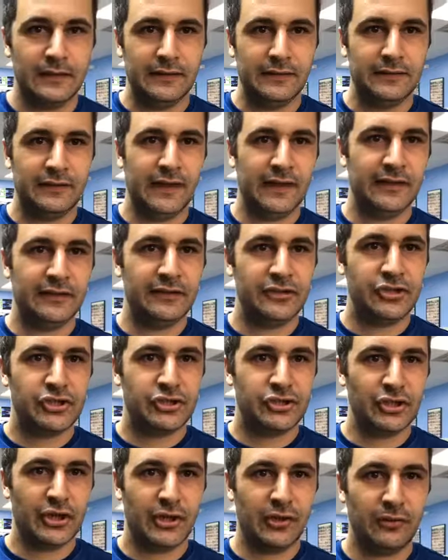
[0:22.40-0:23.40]
daily
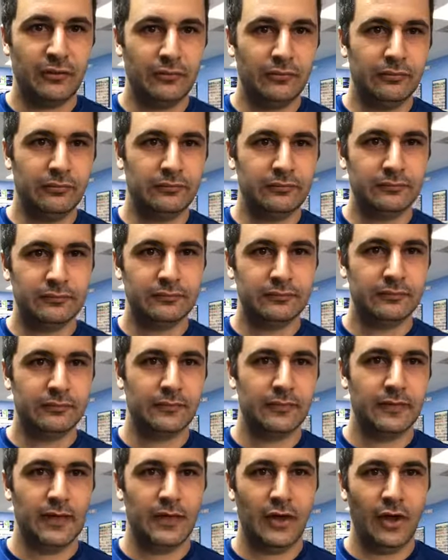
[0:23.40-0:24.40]
show,
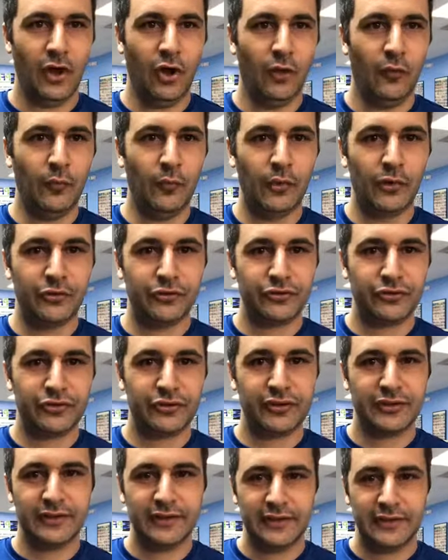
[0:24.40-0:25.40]
almost
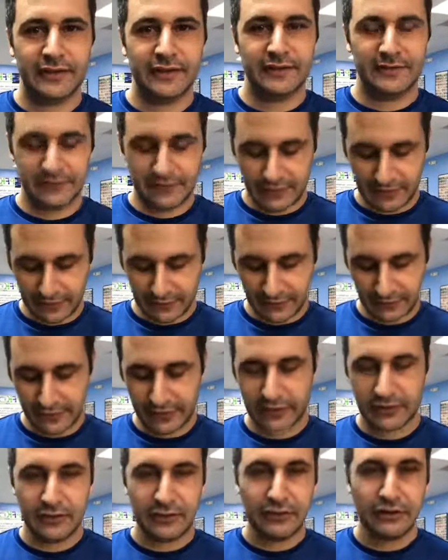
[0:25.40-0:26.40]
daily
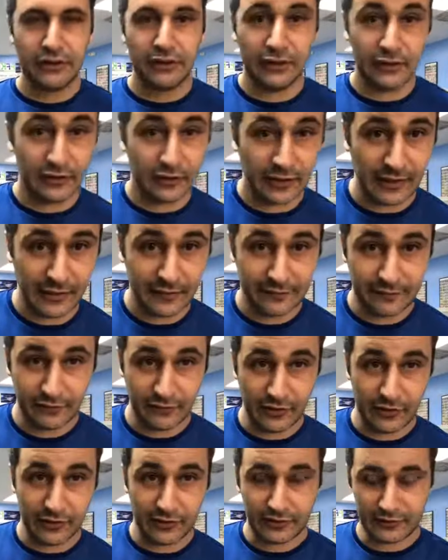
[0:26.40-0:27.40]
live
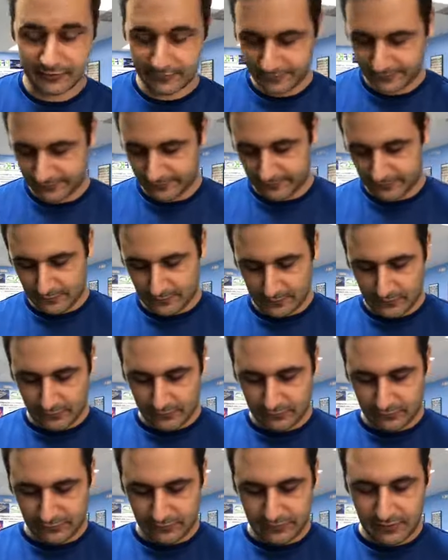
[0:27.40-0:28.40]
vlog.
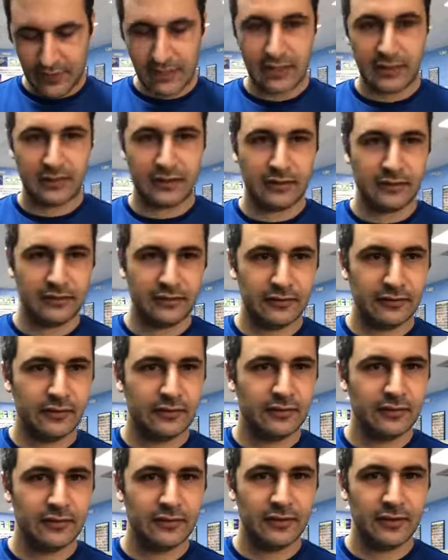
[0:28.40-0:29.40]
Today,
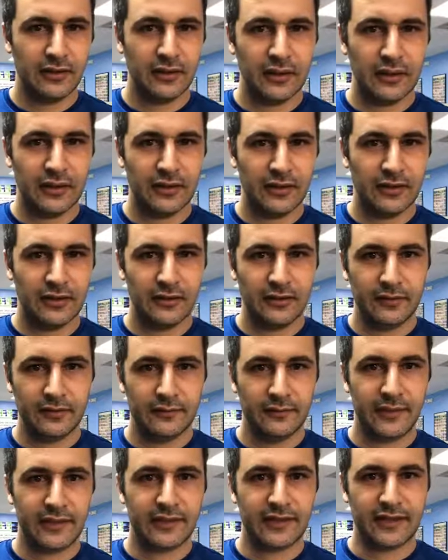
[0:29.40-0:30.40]

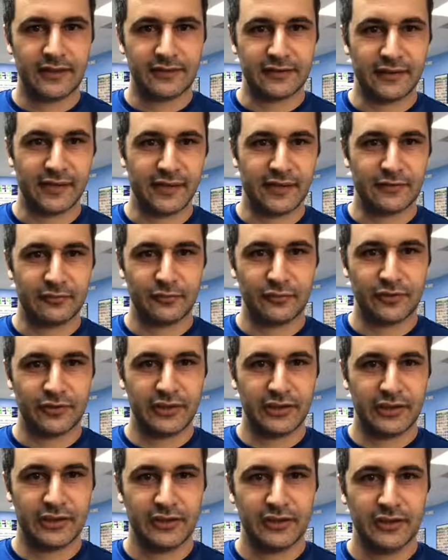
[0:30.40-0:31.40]
make it, yeah, buen
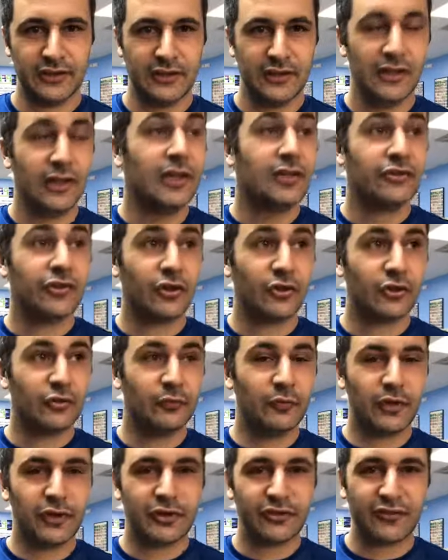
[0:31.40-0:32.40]
dia. So good
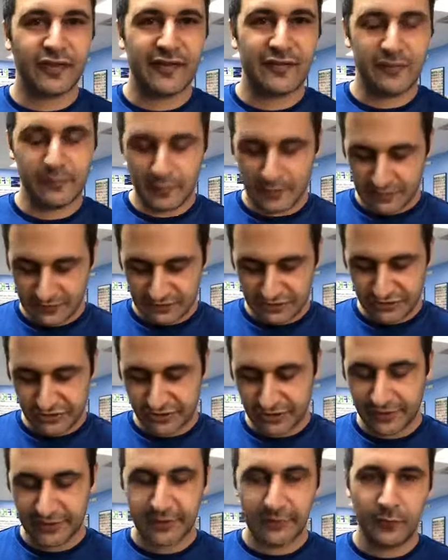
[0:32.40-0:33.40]
morning to everybody, it's
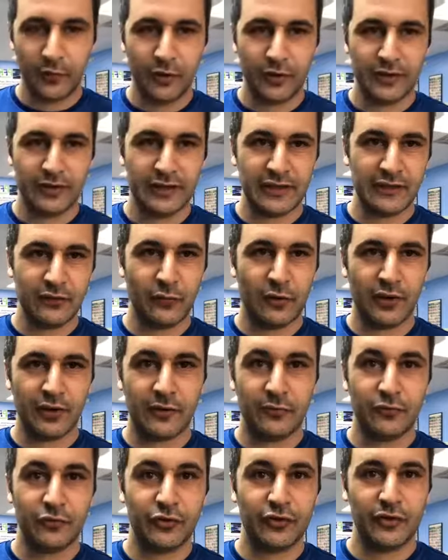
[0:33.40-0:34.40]
Sunday morning.
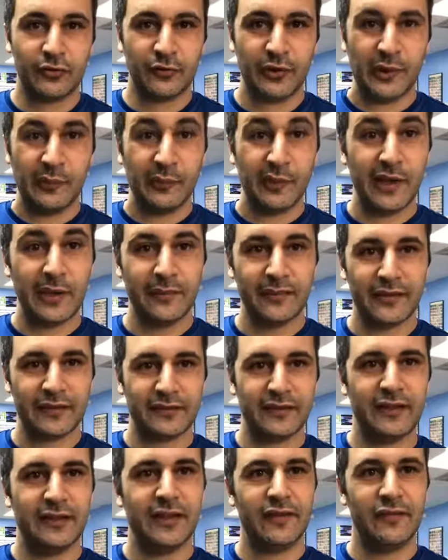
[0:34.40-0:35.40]
Welcome to the replay, because
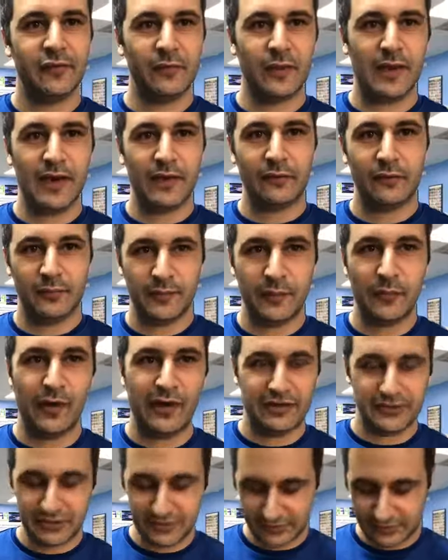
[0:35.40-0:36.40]
not everybody will be
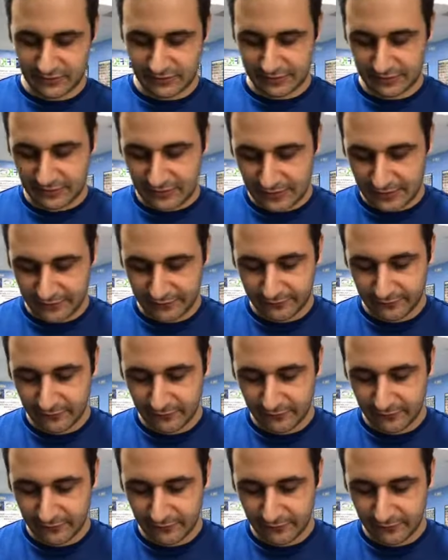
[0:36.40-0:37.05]
watching this live.